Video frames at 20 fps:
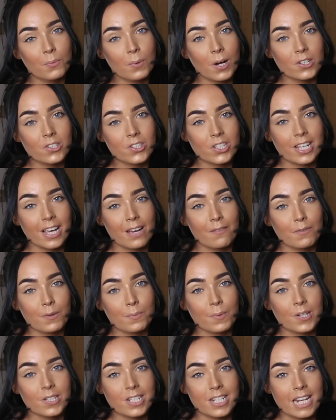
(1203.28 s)
for watching,
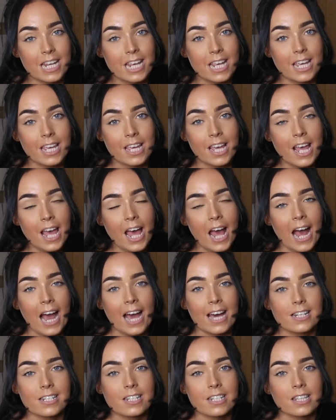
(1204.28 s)
everybody,
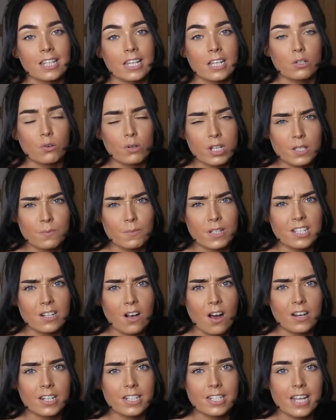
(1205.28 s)
and the Christmas
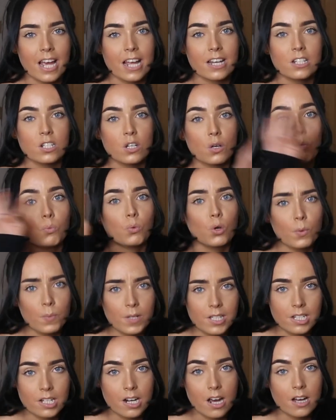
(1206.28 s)
content will
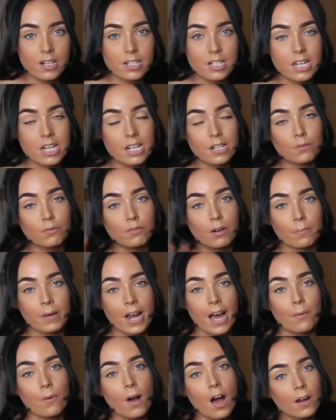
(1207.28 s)
be starting from
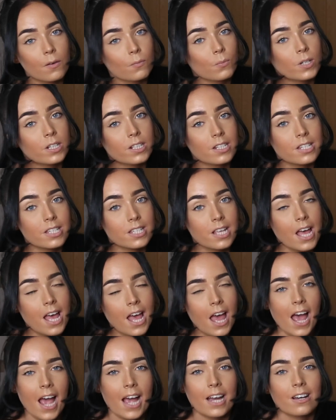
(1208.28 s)
now onwards.
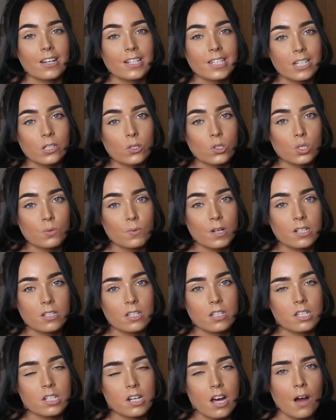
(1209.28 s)
And I did just
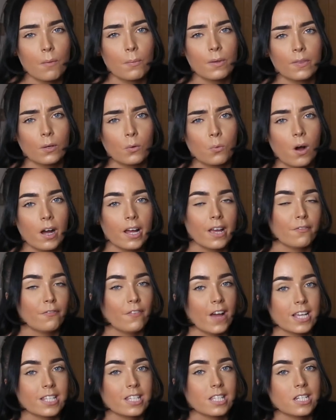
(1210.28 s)
want to start with quite a
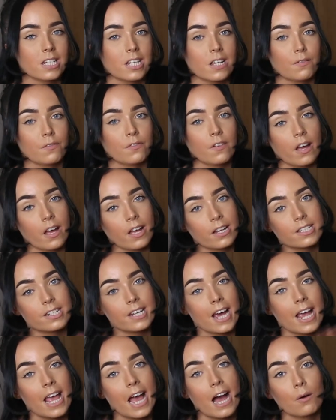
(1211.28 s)
festive
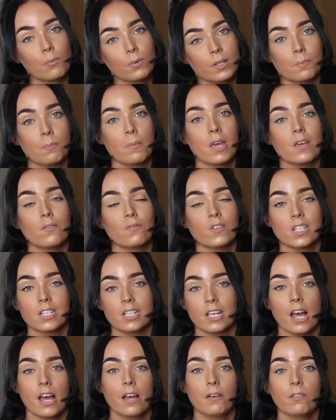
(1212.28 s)
day out with me
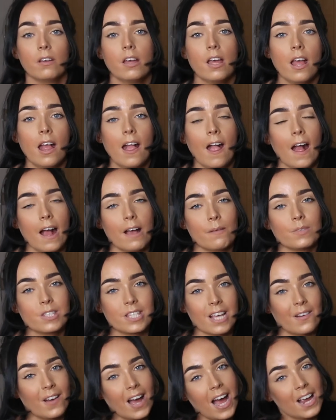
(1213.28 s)
video, and
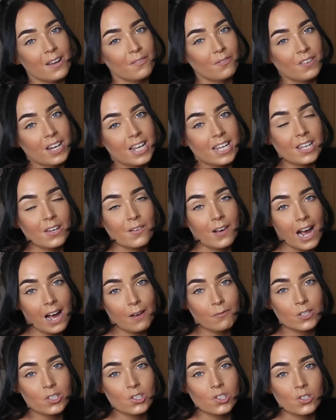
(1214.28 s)
so hopefully you
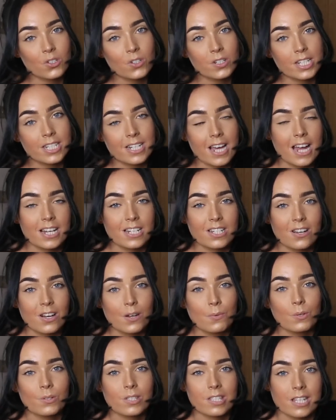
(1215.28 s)
have enjoyed, and
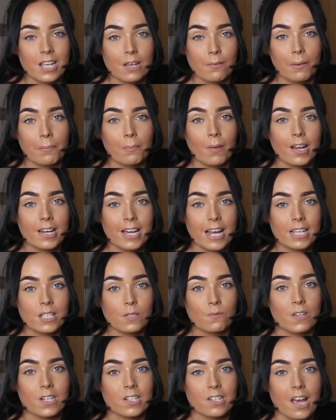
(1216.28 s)
I will see you in my
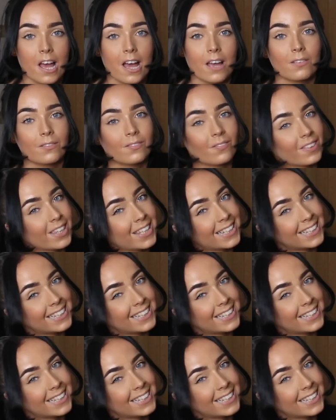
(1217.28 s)
next video.